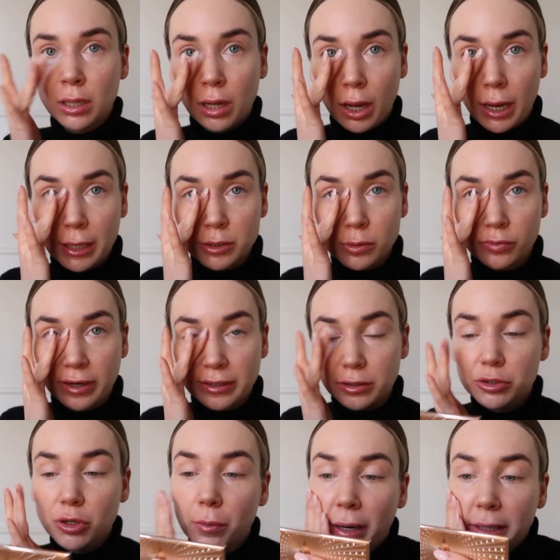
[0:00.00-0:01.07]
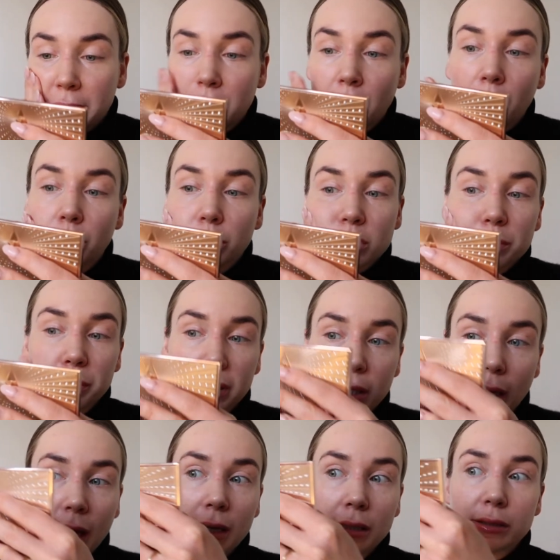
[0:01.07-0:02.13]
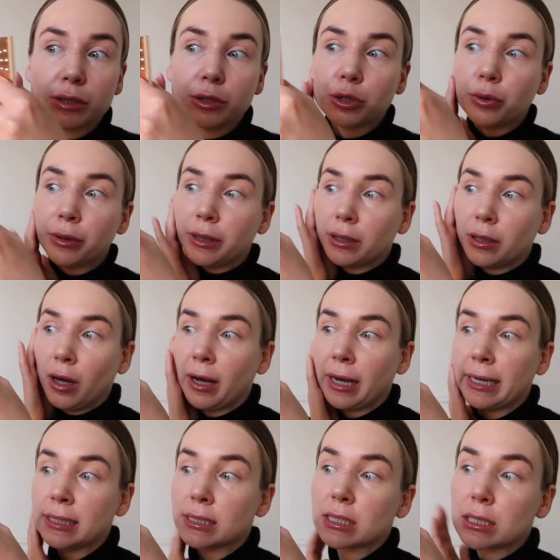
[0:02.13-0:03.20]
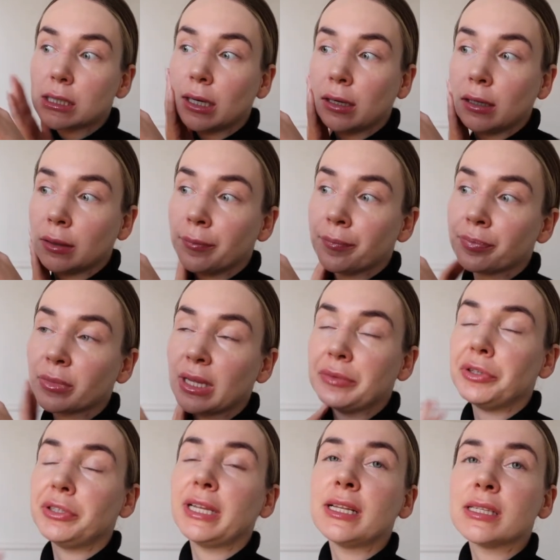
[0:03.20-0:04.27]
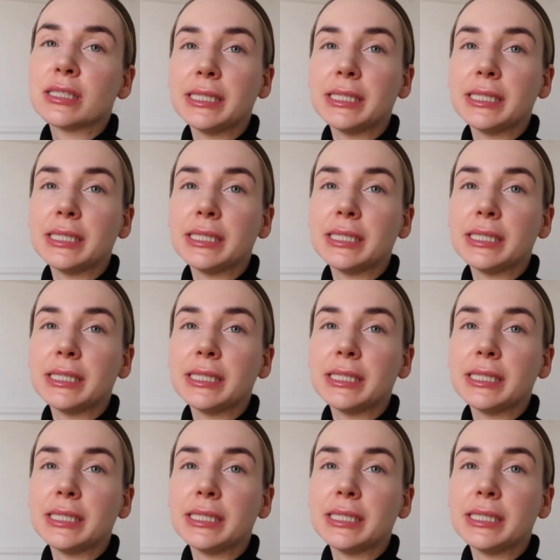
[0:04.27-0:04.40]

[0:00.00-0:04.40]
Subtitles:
I had some redness on my nose because during the night, if you didn't